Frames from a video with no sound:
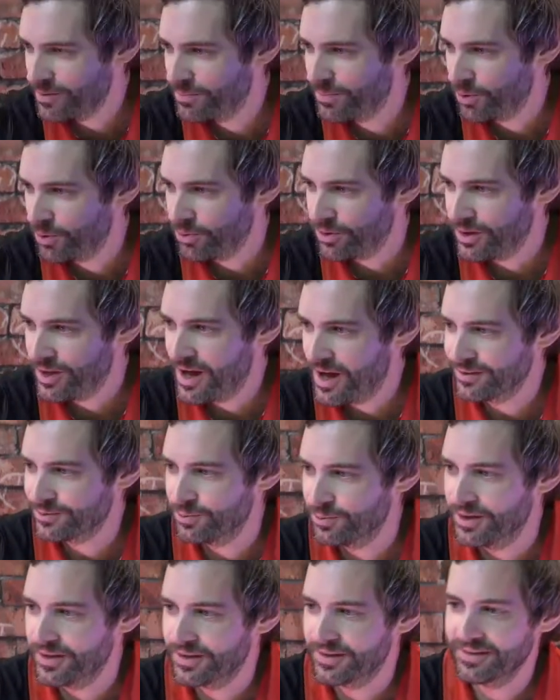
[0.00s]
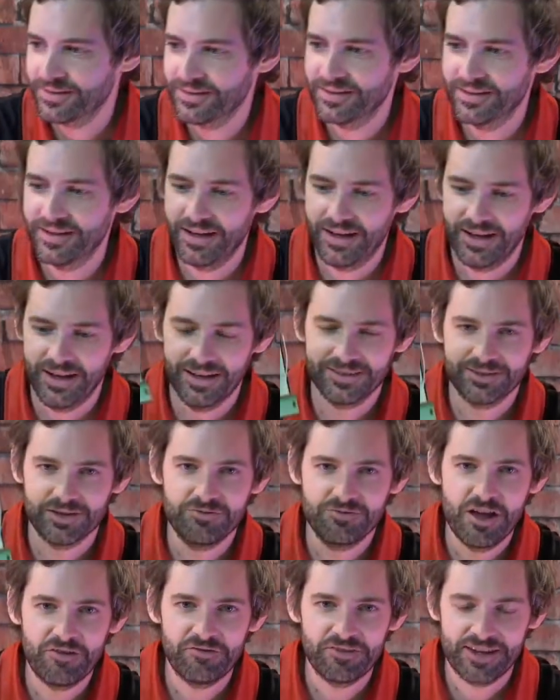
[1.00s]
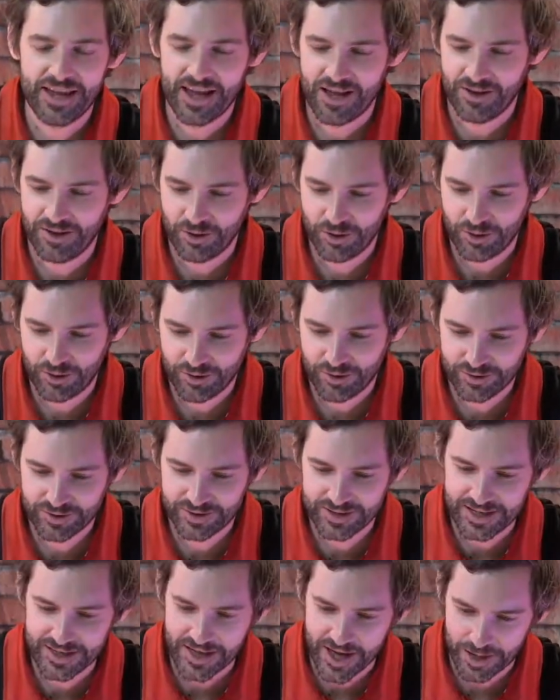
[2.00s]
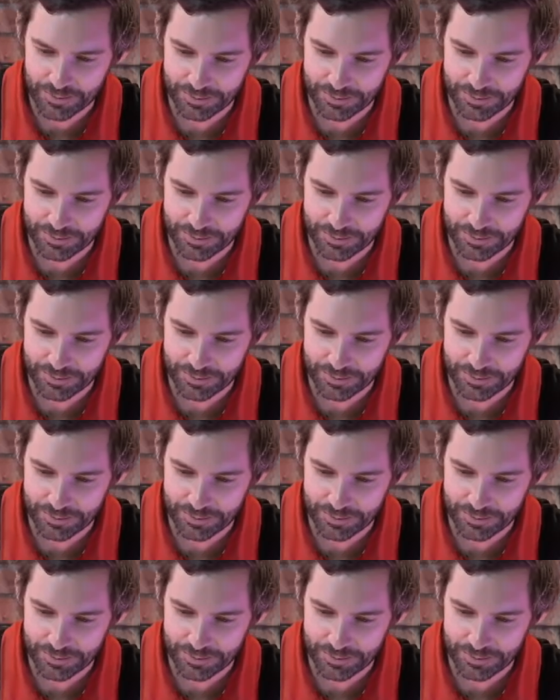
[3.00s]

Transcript: what we built last week. So if you haven't seen